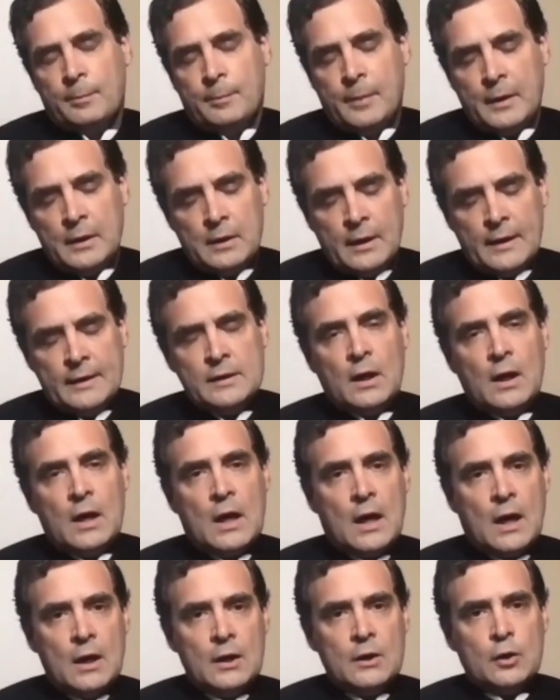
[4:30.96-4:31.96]
But at the
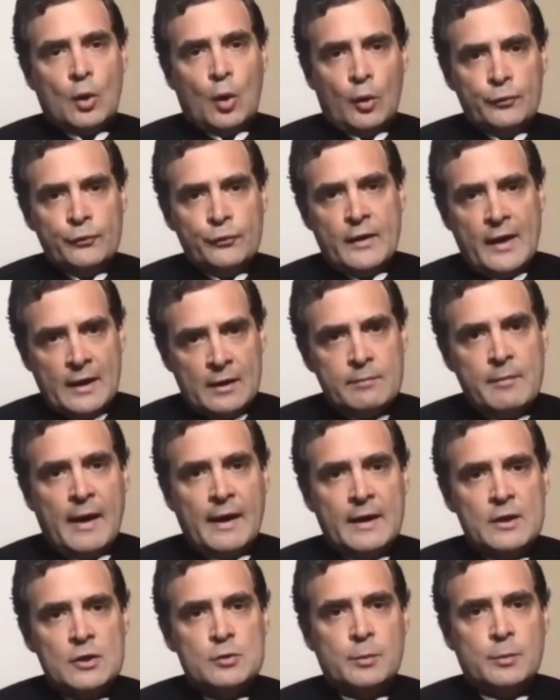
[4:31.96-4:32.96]
heart of that
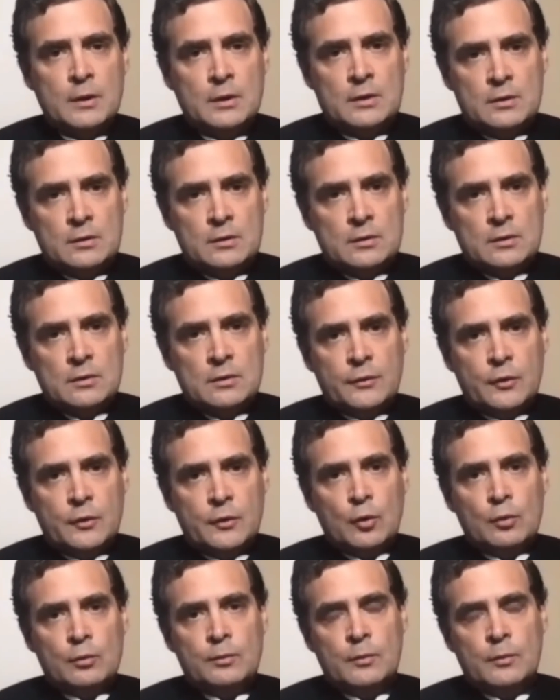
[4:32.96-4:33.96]
management,
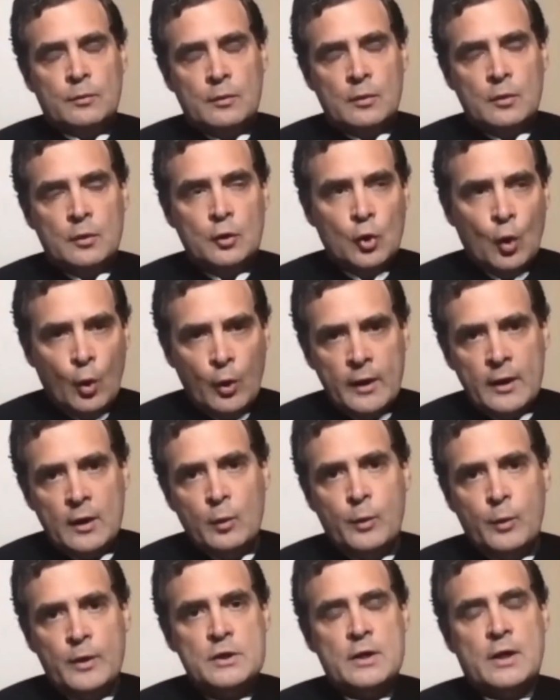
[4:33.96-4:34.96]
knowing
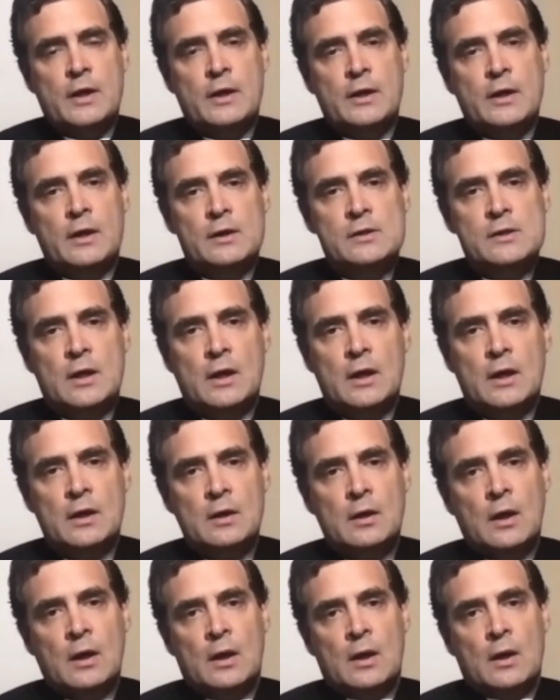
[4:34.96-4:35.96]
which areas are
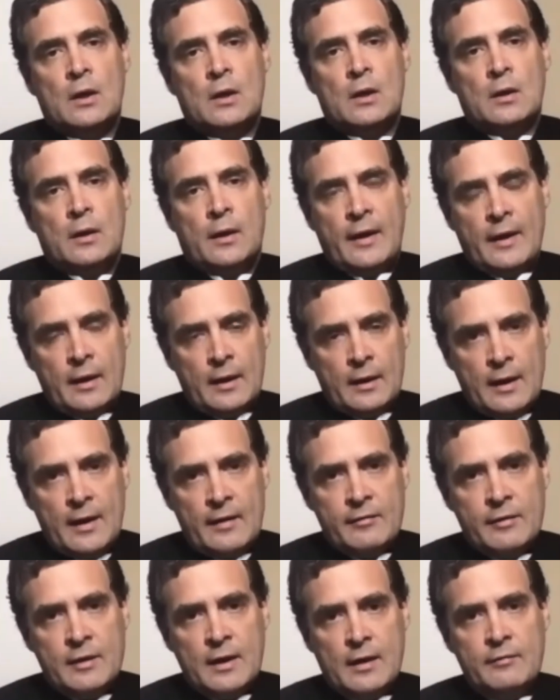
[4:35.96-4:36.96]

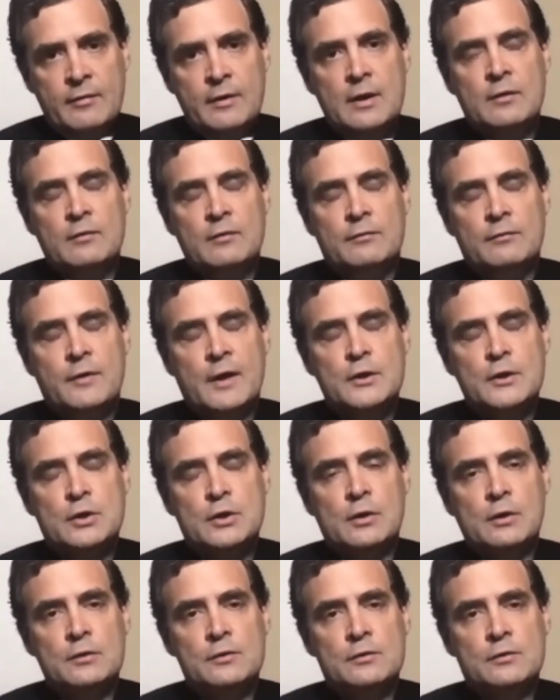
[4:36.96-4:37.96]
having heavy
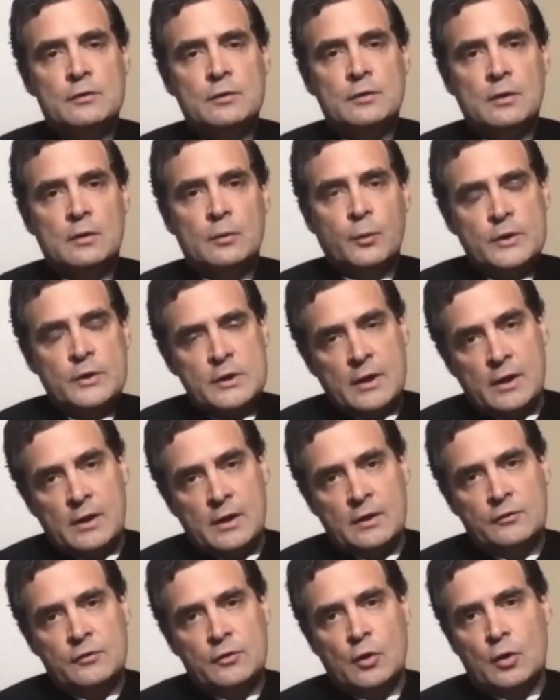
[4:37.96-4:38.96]
infections, which
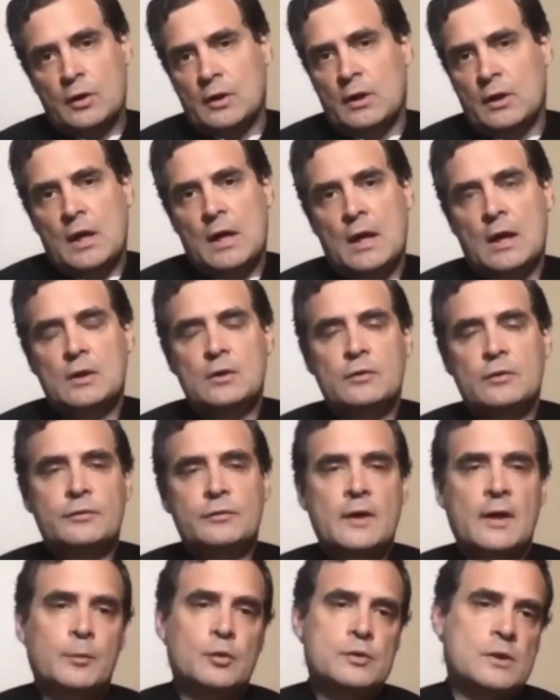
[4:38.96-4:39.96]
areas are not, at the heart of
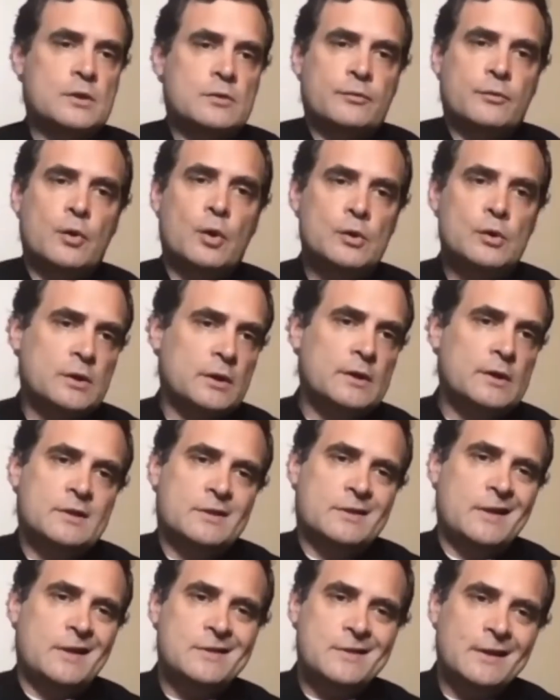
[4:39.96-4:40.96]
that process, of course, is
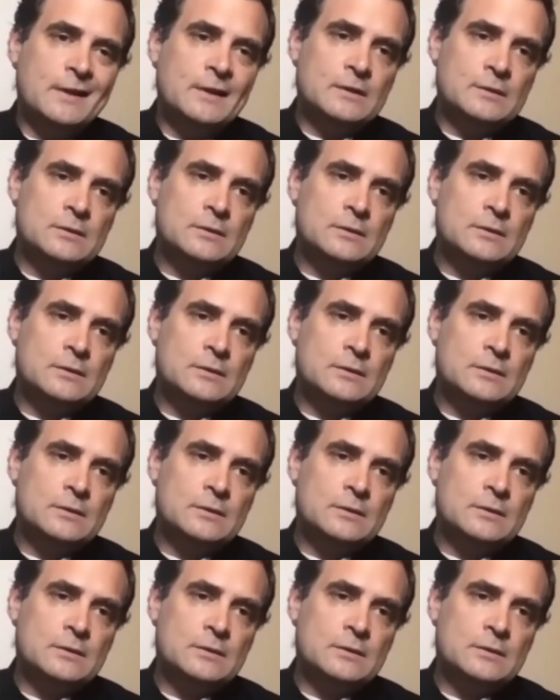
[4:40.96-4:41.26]
testing.